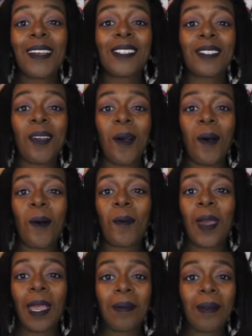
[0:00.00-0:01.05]
So
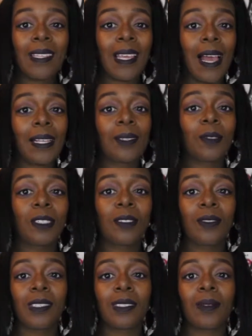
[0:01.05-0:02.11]
maybe that's one of
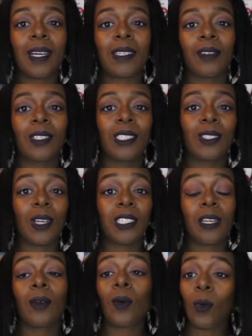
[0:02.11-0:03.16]
the reasons why I really start
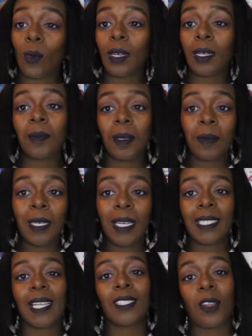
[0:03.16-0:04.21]
shedding. Or it could be
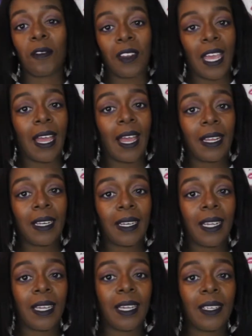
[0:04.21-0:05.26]
because I start flat ironing
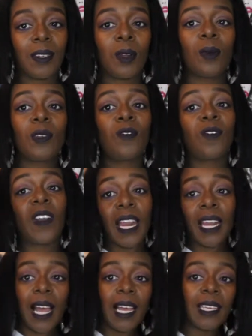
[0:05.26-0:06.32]
the hair. And you know, when you
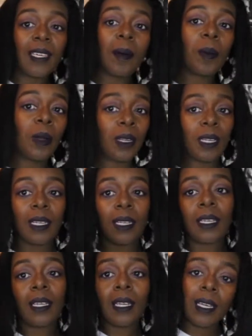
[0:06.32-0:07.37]
flat iron, you're pulling
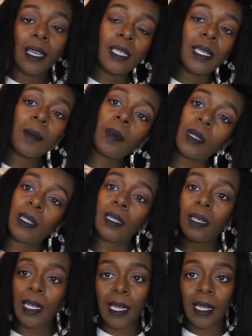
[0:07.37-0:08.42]

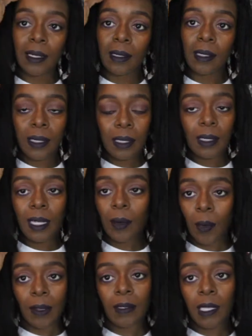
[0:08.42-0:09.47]
and they're
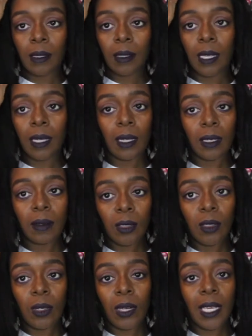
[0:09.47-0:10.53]
wet. They're gonna,
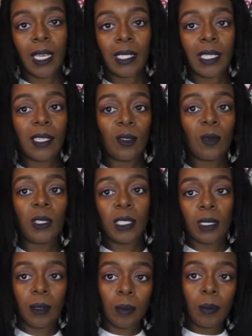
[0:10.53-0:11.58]
you know, they can't take too much
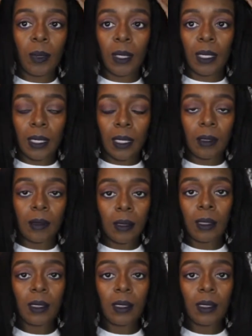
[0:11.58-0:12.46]
of the pulling and